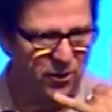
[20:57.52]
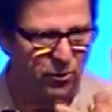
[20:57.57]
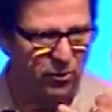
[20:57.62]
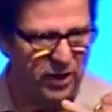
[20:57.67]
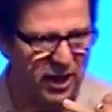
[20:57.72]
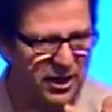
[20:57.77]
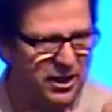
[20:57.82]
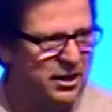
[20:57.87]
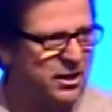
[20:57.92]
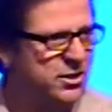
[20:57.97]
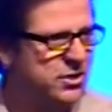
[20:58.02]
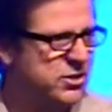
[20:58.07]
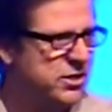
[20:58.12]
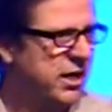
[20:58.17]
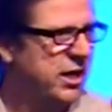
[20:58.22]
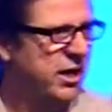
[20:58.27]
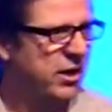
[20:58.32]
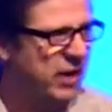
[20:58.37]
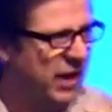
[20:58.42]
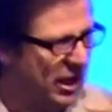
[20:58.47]
what I need to
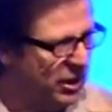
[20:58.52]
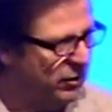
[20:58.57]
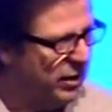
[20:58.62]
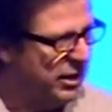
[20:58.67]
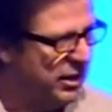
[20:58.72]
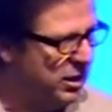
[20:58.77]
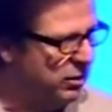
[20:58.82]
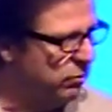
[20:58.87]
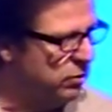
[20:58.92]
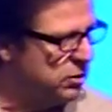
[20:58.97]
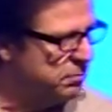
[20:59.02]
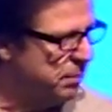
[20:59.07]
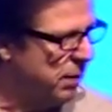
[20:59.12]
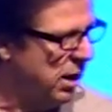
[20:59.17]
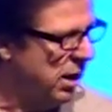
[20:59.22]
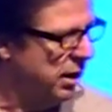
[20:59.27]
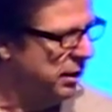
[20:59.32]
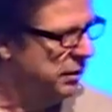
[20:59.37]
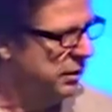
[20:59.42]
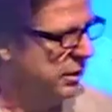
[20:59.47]
say here, how do I need to
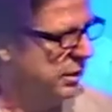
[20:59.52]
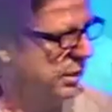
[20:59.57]
respond?